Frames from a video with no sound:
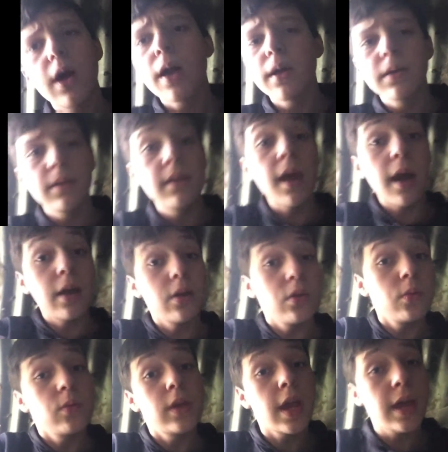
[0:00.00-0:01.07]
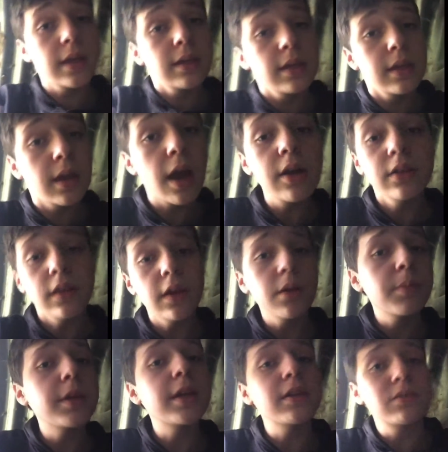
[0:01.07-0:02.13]
I knew we had to get out of there
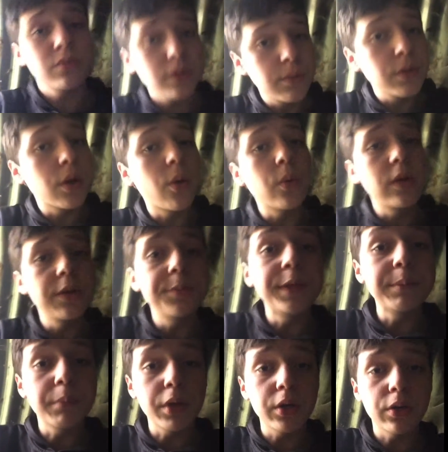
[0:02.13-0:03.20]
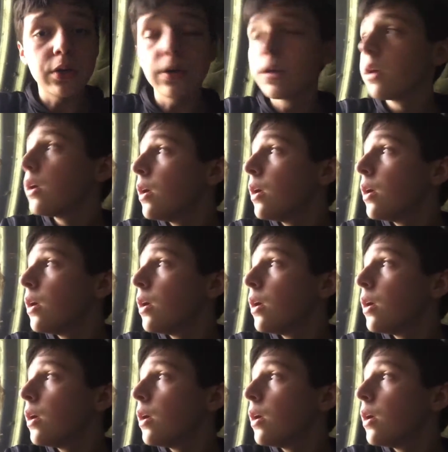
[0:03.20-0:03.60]
because we were going to be murdered.